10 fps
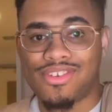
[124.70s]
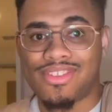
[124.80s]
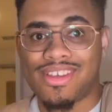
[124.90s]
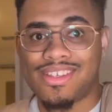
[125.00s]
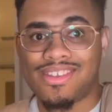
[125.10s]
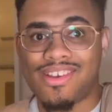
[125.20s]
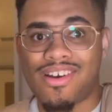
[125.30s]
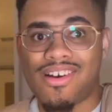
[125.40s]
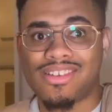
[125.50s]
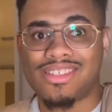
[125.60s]
things,
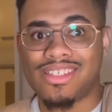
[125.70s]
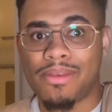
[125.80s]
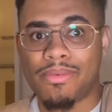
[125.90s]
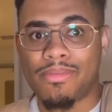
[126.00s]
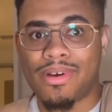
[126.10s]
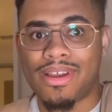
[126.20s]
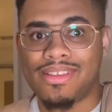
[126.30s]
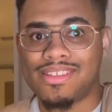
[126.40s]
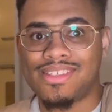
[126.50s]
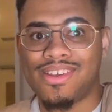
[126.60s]
y'all, just keep in
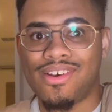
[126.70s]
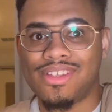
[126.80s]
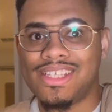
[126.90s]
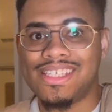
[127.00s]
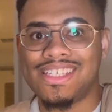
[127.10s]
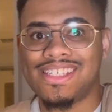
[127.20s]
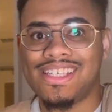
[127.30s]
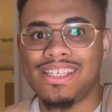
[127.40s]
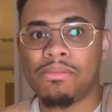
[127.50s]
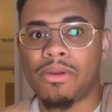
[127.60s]
mind. So this is
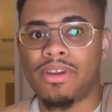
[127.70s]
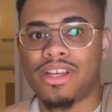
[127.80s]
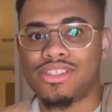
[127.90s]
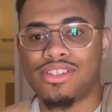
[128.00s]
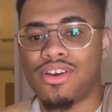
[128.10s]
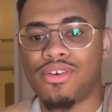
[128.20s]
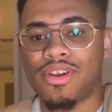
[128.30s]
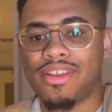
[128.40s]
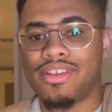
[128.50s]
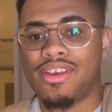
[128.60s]
literally my reaction. All
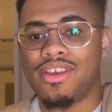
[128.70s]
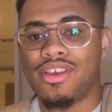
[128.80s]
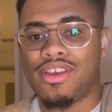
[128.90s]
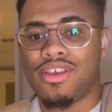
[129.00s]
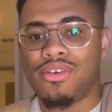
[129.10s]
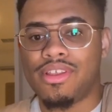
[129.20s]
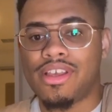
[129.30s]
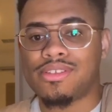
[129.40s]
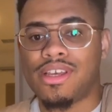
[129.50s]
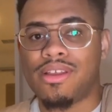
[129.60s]
right, with
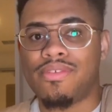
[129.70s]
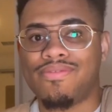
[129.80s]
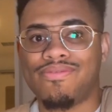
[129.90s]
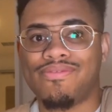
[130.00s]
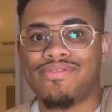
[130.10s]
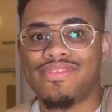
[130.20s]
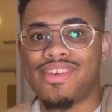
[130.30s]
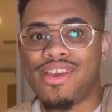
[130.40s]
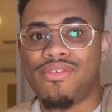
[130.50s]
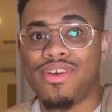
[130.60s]
that said,
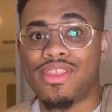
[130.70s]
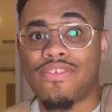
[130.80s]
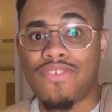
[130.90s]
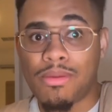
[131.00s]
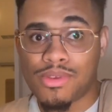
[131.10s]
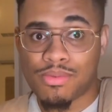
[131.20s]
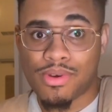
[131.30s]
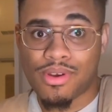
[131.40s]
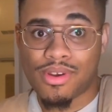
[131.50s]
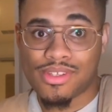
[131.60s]
with the famous
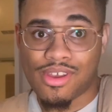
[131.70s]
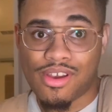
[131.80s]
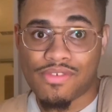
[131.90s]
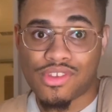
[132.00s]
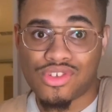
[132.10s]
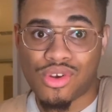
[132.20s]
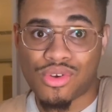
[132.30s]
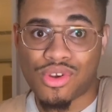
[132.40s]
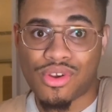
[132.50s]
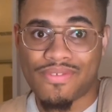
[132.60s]
words of the Joker,